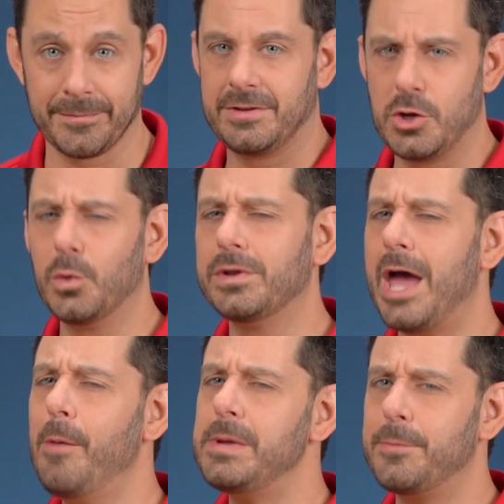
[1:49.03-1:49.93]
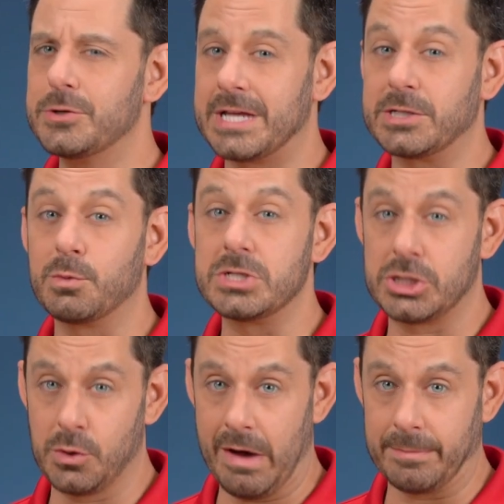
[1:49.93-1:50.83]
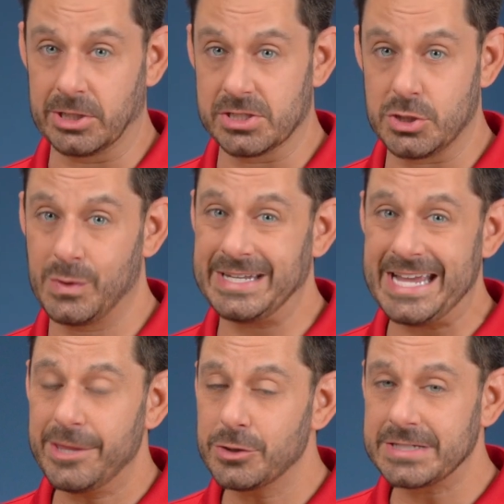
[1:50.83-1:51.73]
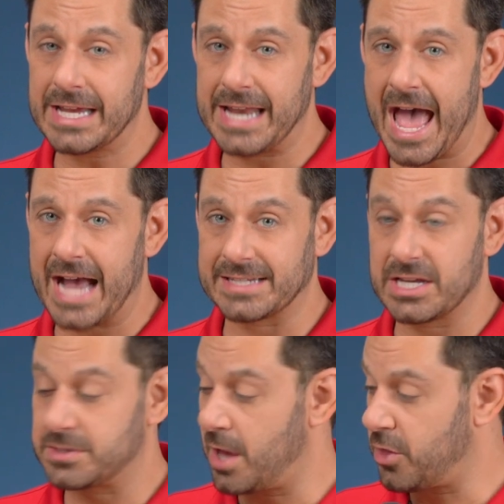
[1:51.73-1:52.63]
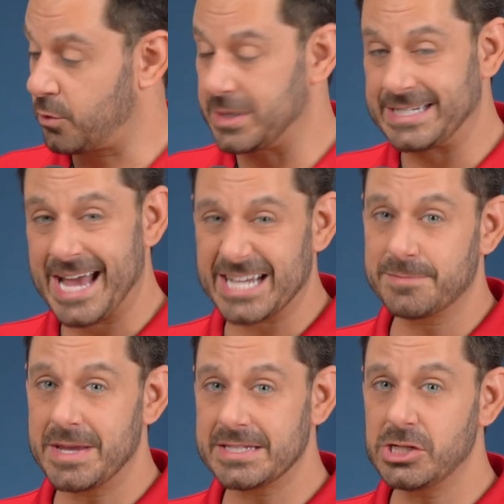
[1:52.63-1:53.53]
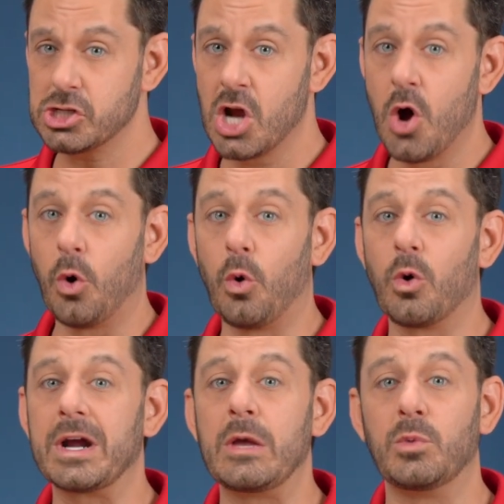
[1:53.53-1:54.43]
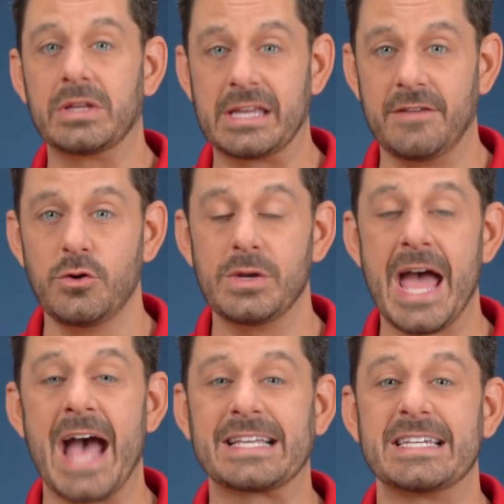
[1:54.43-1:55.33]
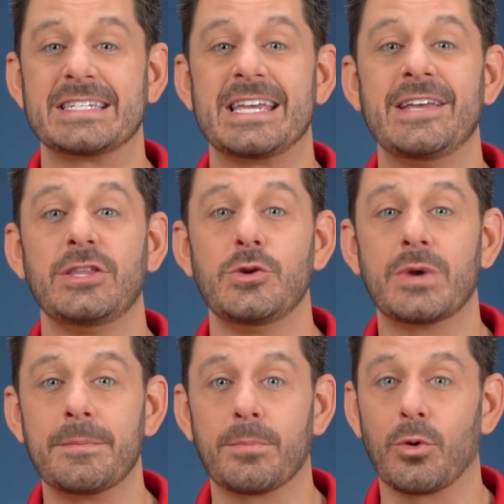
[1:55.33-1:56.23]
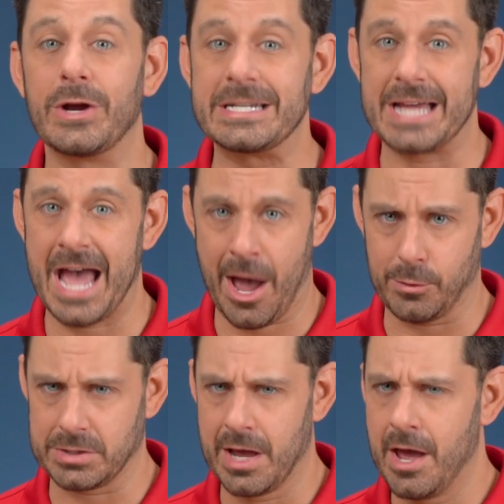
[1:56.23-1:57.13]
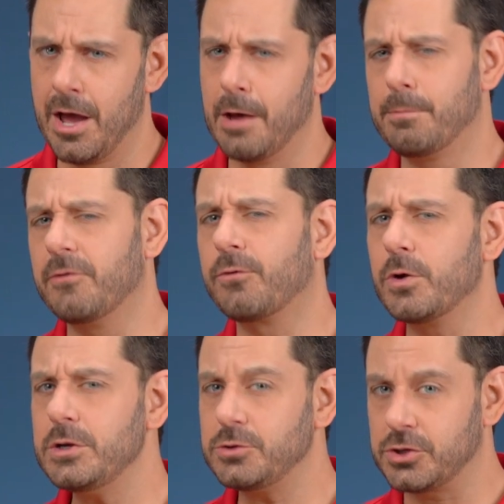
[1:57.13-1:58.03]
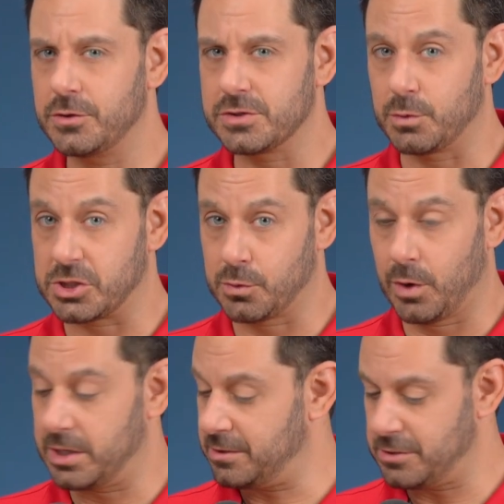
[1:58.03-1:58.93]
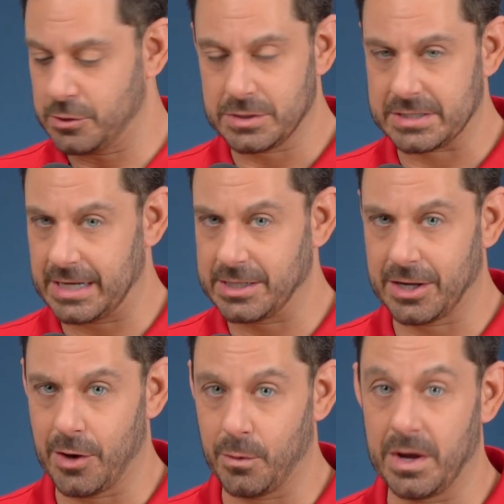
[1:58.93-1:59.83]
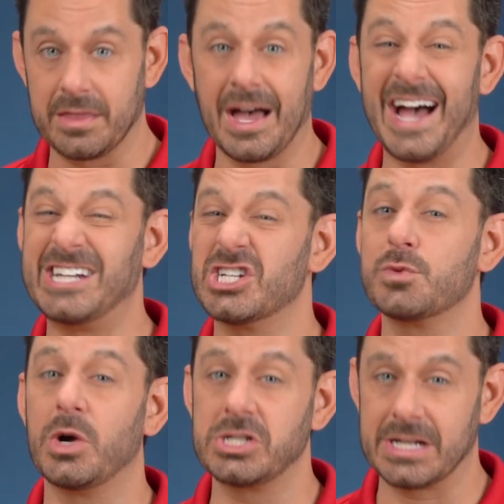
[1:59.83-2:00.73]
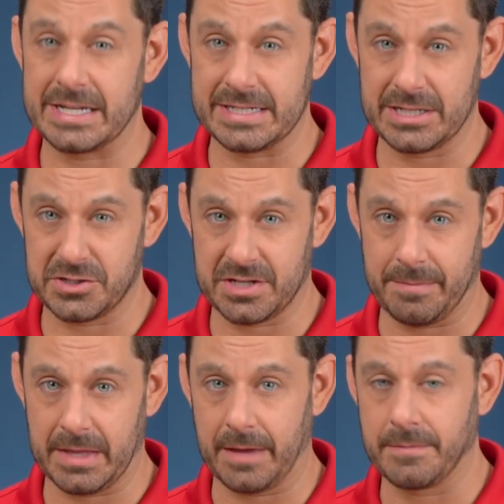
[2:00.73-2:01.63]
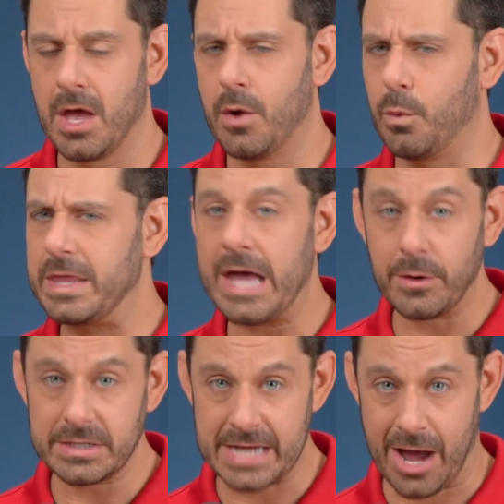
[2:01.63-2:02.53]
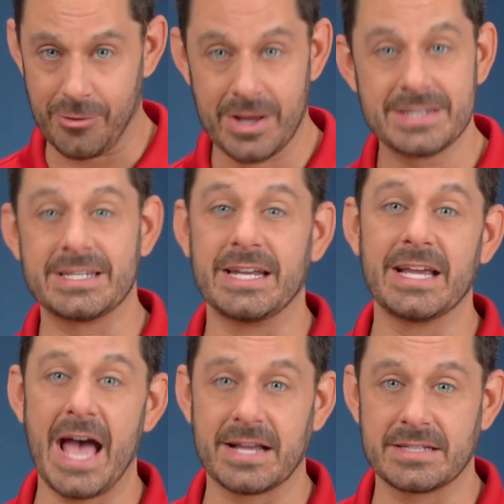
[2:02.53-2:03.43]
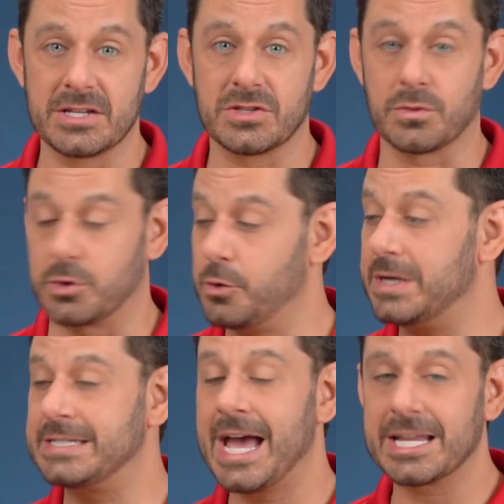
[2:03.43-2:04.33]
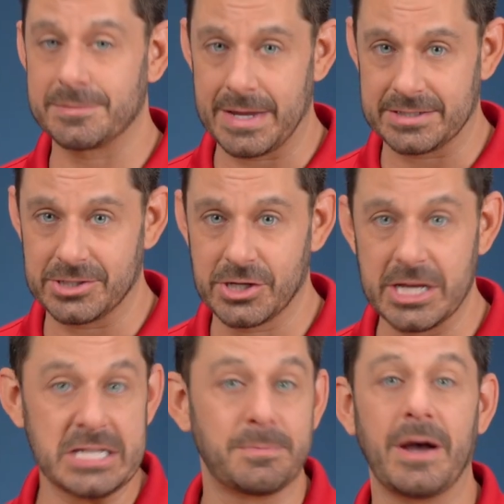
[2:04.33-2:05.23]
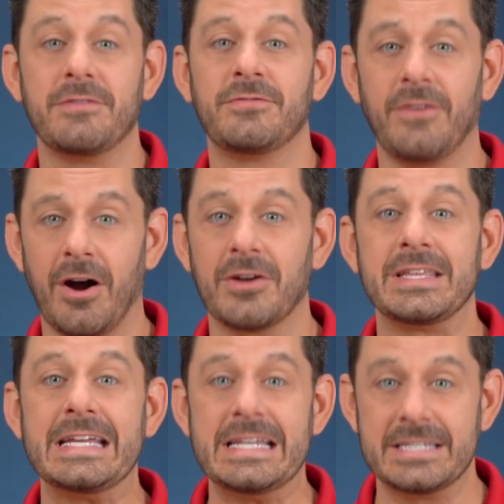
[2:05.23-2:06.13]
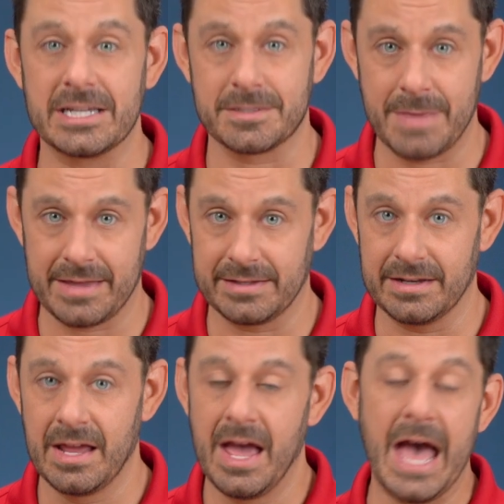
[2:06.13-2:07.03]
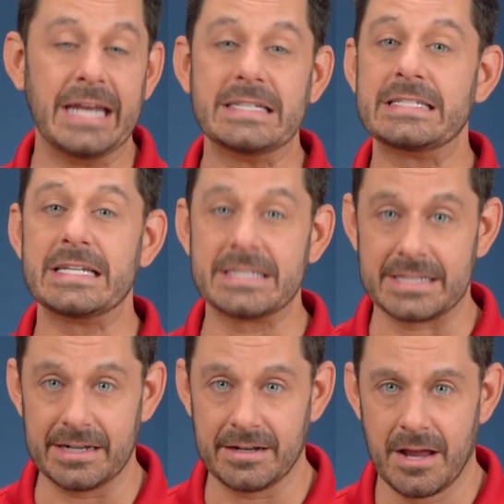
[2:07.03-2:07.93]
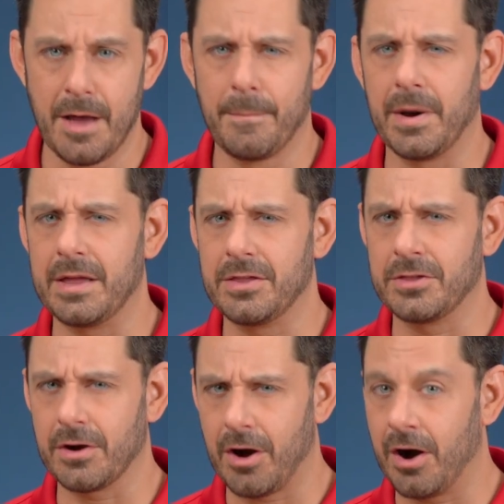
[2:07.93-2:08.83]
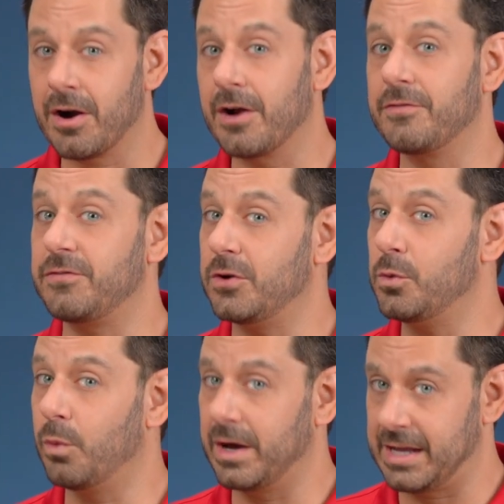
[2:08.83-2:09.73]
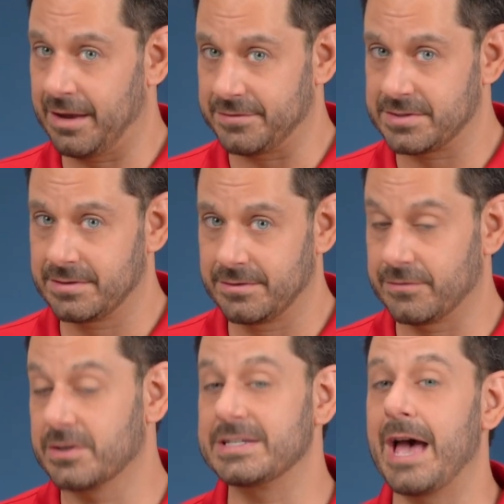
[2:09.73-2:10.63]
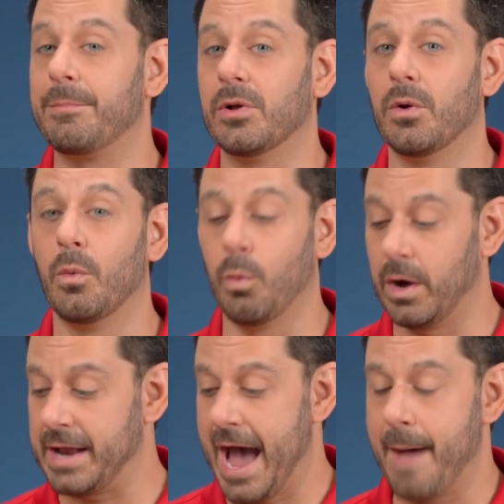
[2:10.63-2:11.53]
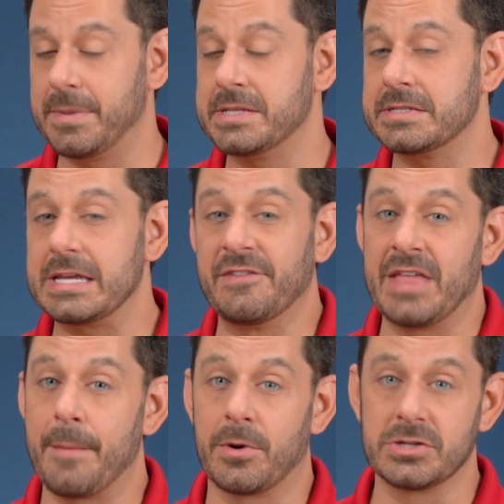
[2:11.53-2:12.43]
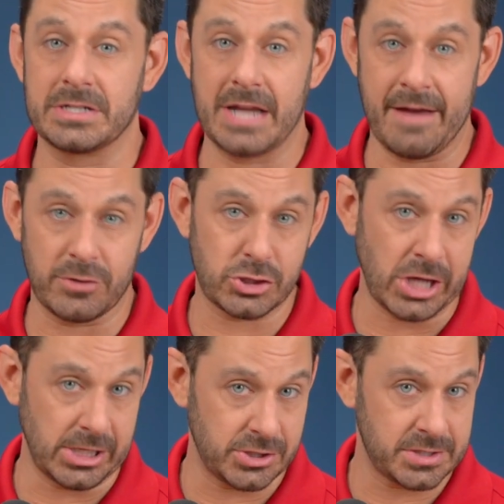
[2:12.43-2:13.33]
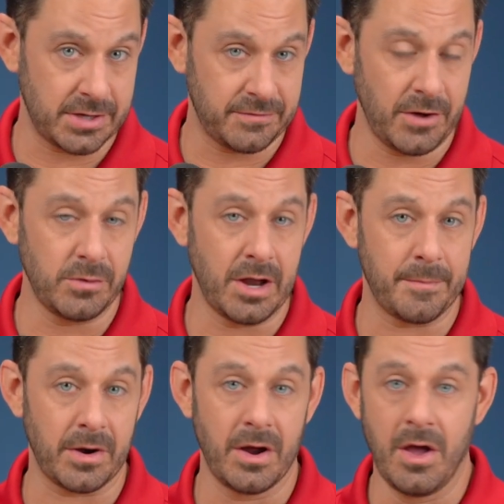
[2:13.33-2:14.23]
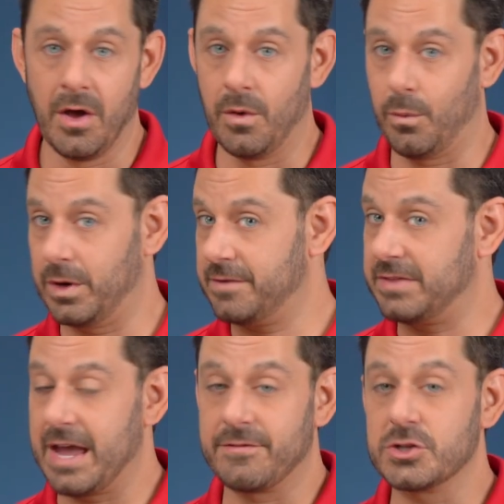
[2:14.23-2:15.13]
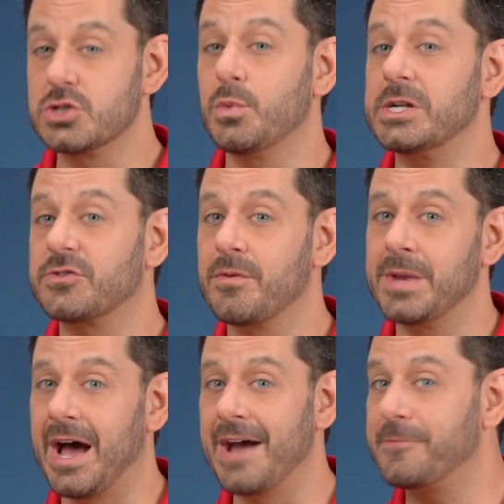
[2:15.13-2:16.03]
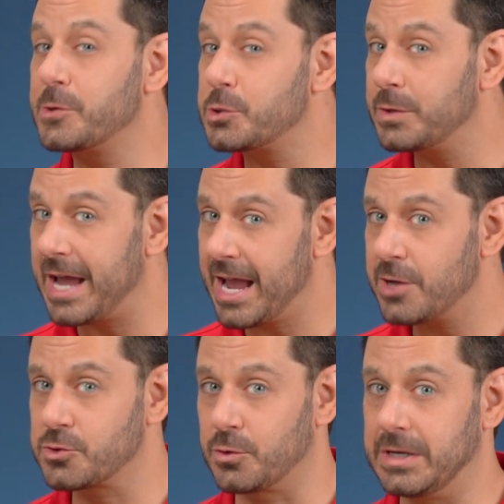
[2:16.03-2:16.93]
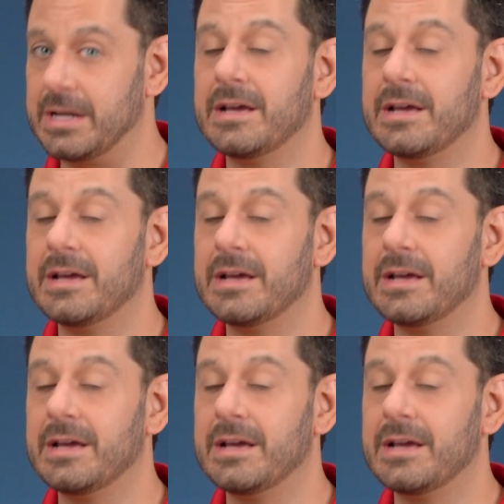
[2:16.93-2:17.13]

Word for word: You will now be presented with two options. You can either send access through a text message, or it will give you an access key that you can print out. Before you choose which one you decide to go with, I just want you to consider something. Without a doubt, sending access through a text message is by far the easiest method and is instant, but there are a few what ifs. For example, what happens if that person ever changes their phone number? What if they ever switch from an iPhone to an Android?